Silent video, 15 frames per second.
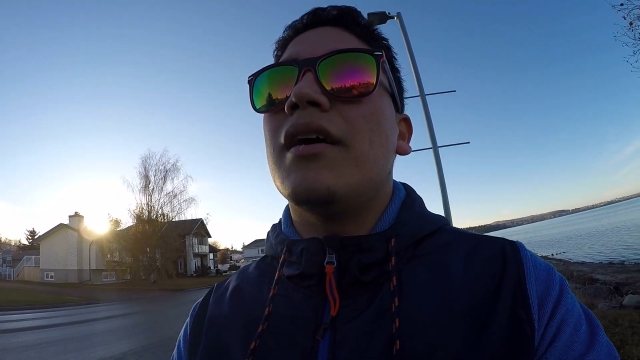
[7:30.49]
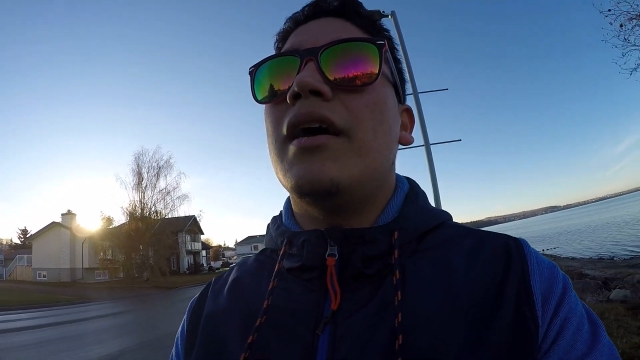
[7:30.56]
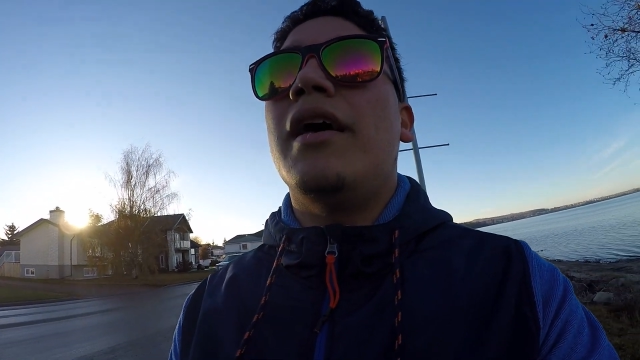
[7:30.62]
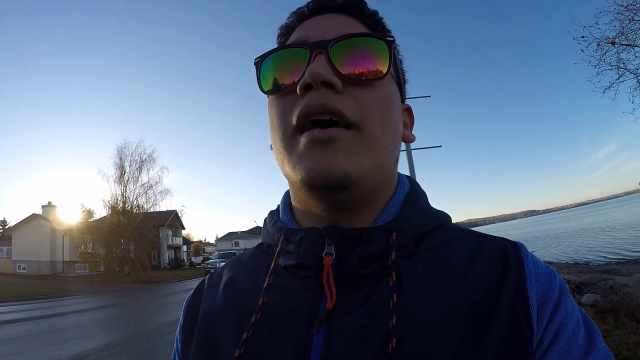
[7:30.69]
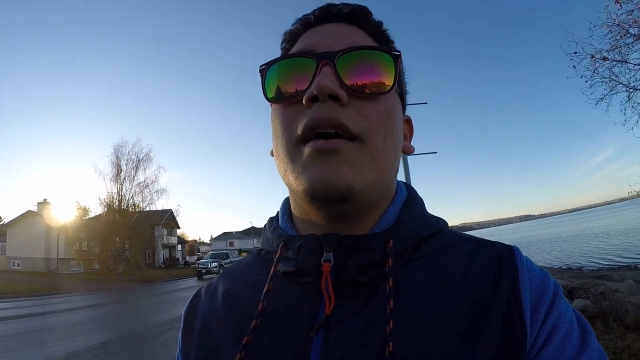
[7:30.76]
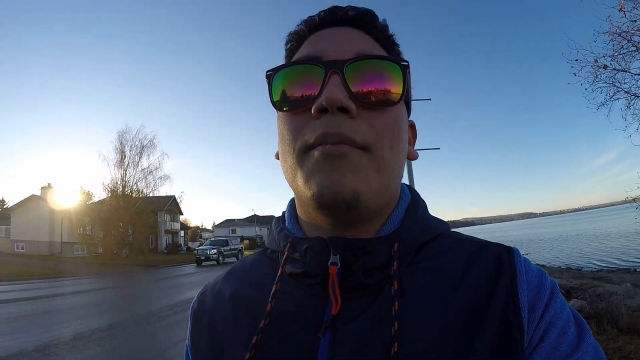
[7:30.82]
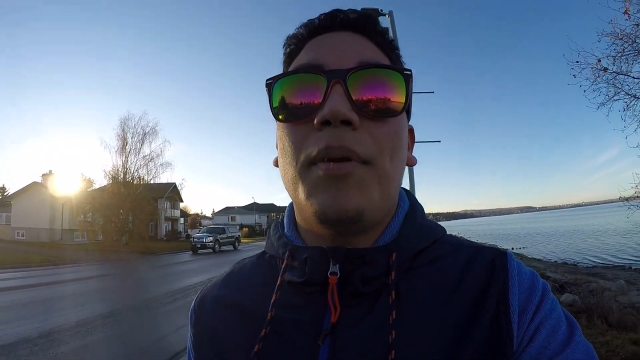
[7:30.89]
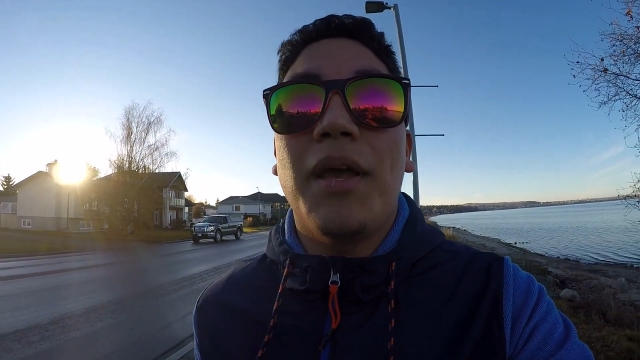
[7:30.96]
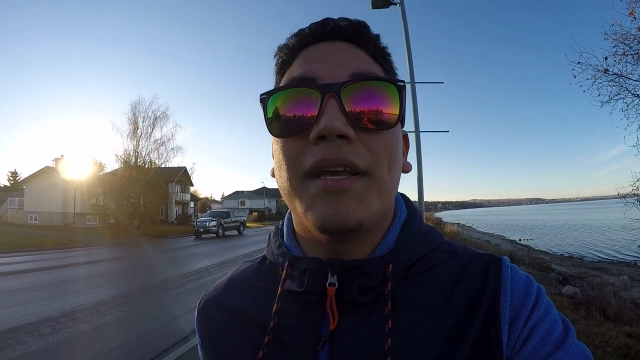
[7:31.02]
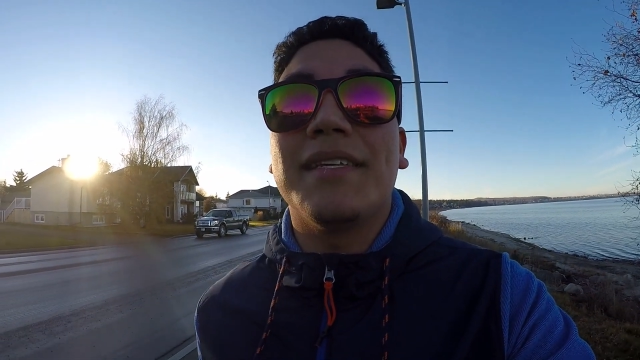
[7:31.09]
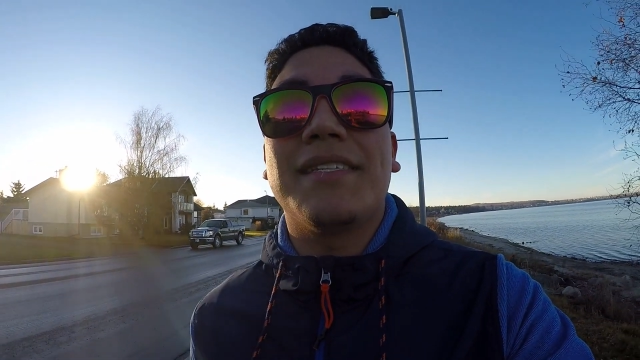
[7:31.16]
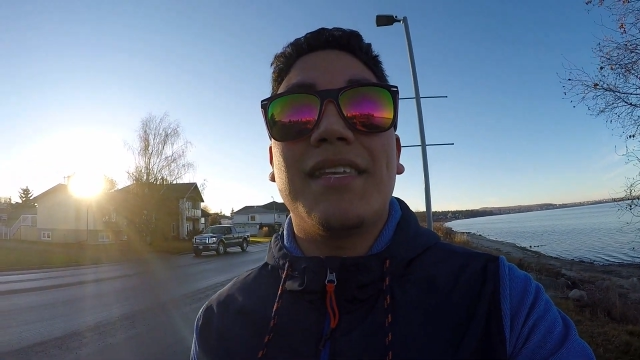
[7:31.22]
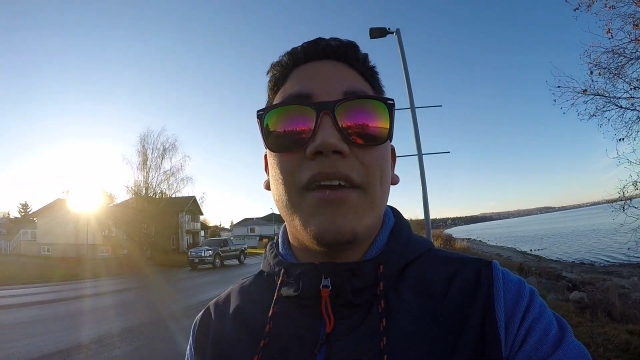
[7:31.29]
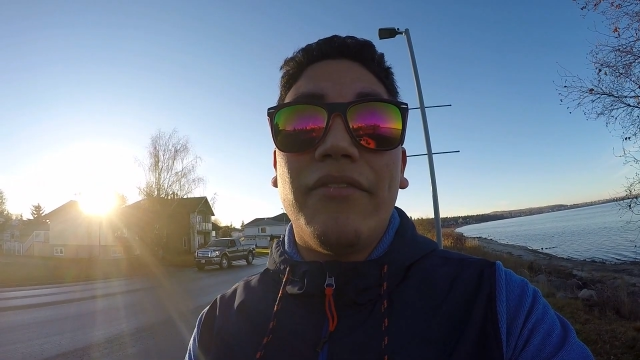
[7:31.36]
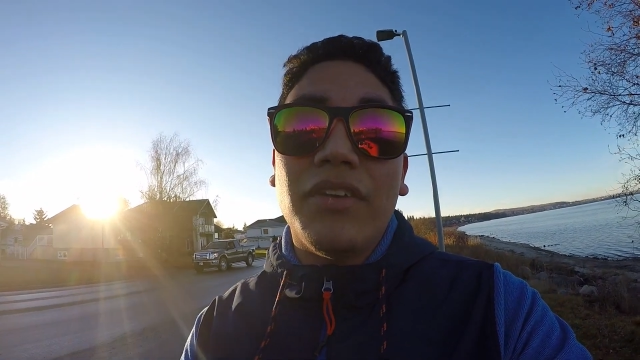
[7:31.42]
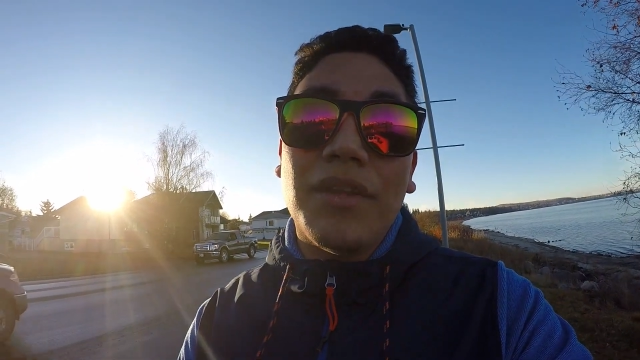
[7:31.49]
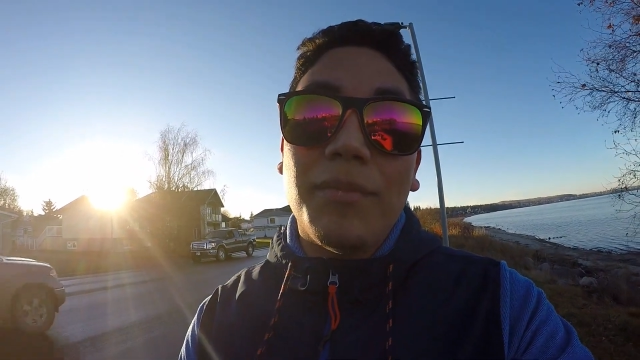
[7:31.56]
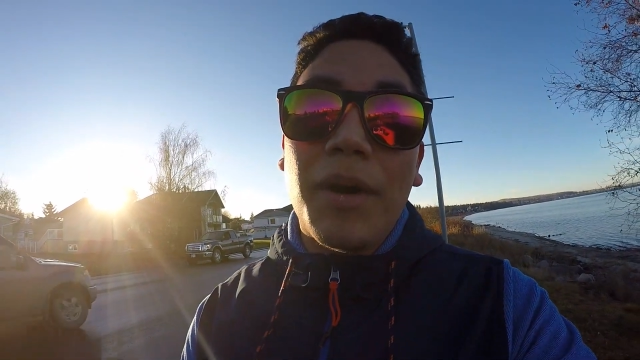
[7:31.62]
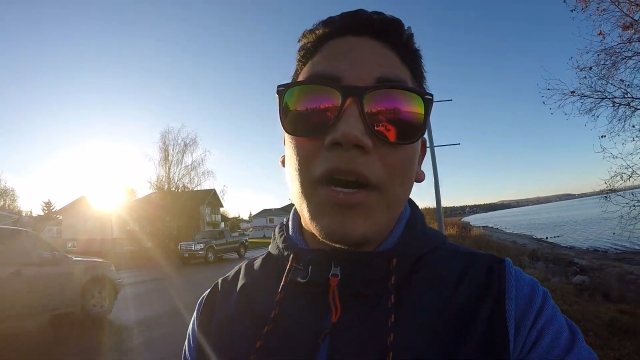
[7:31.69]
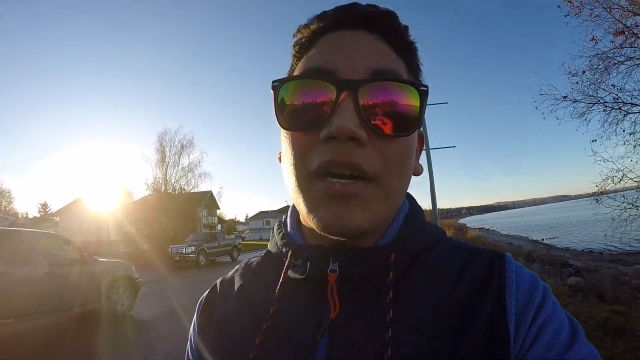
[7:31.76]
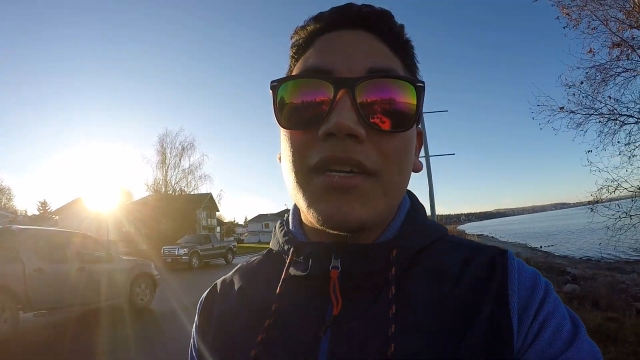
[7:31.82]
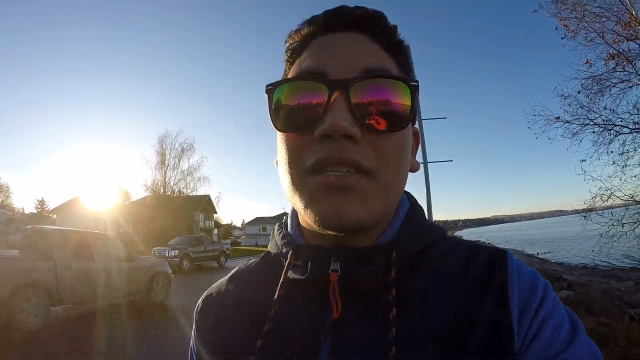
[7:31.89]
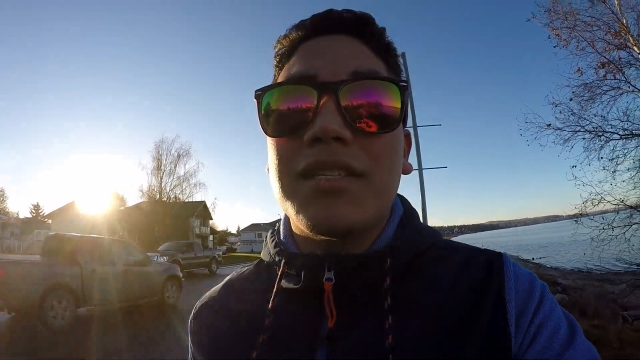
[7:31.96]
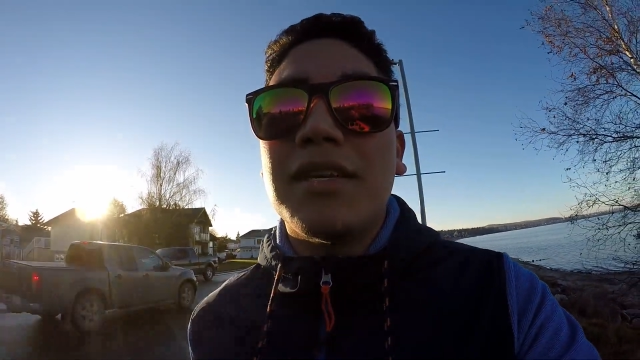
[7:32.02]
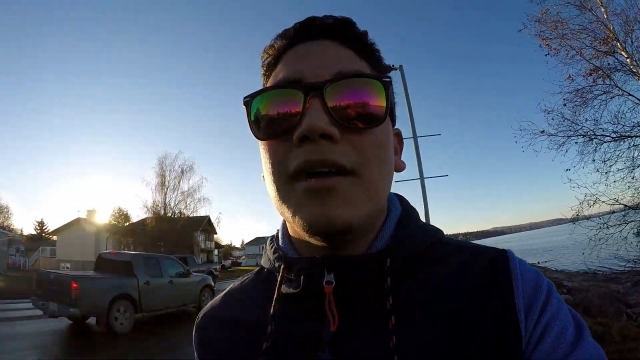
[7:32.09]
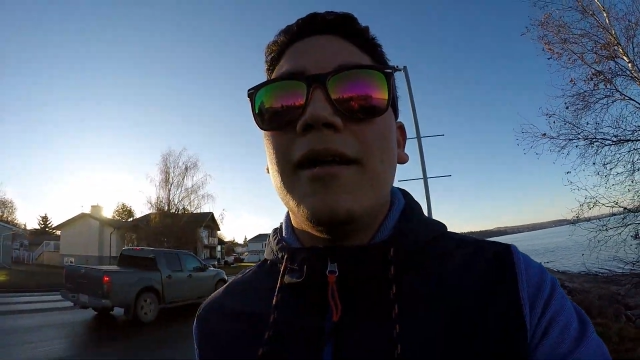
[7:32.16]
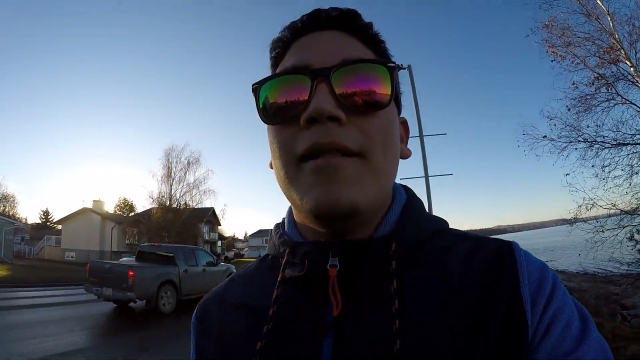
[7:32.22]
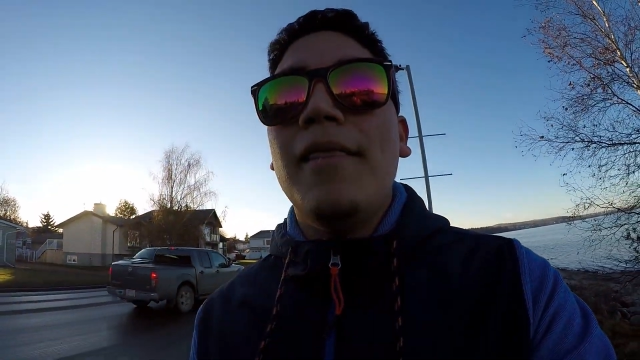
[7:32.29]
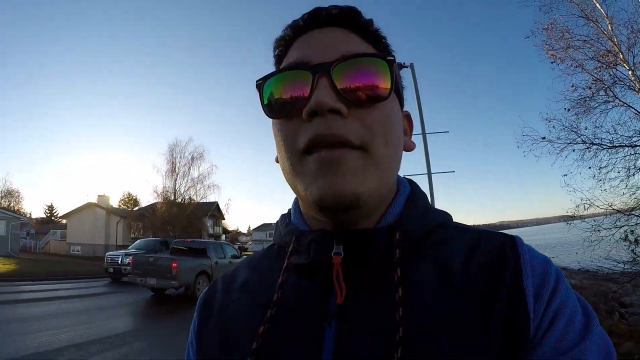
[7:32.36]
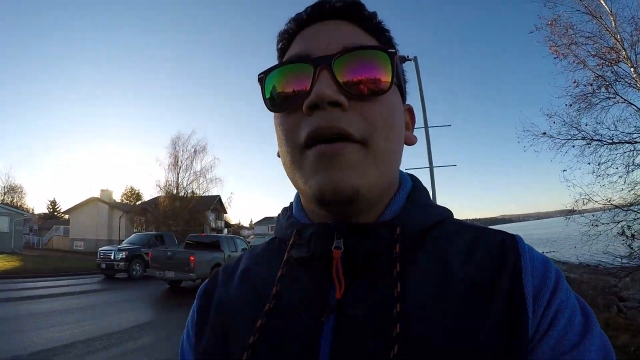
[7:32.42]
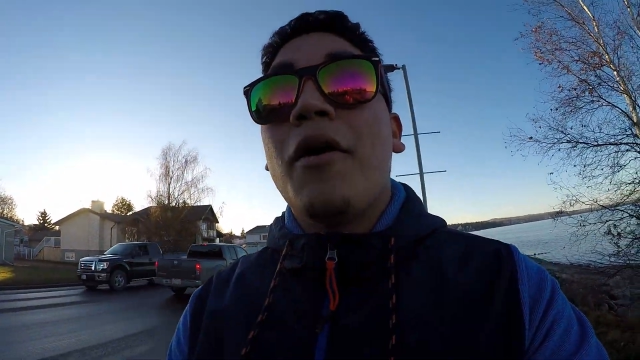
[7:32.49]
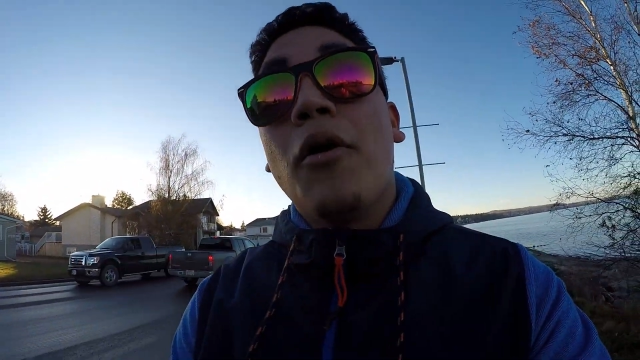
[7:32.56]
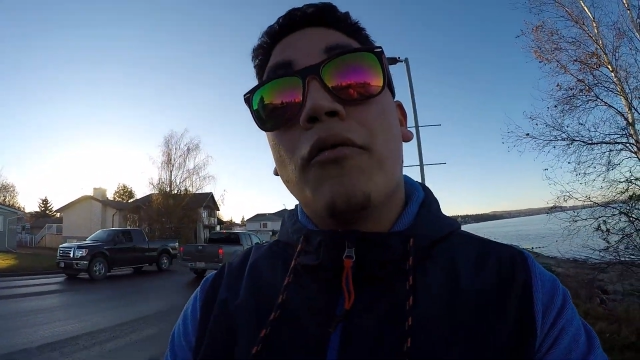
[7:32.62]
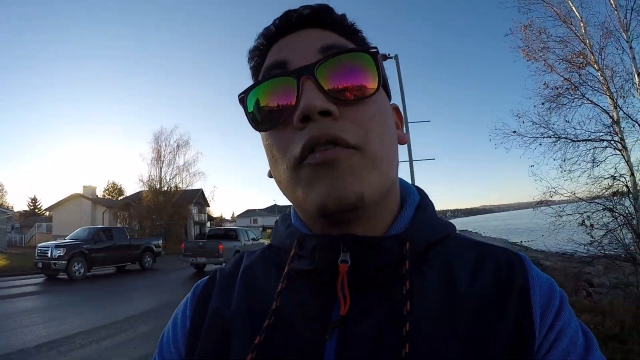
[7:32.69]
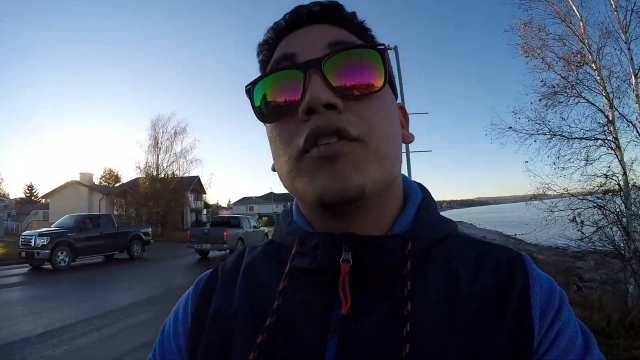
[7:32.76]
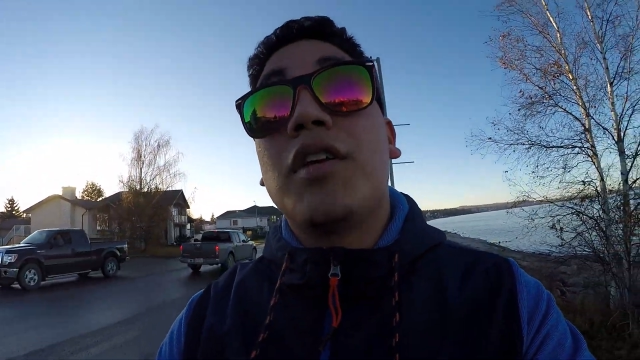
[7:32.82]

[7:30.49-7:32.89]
I ended up paying $70 over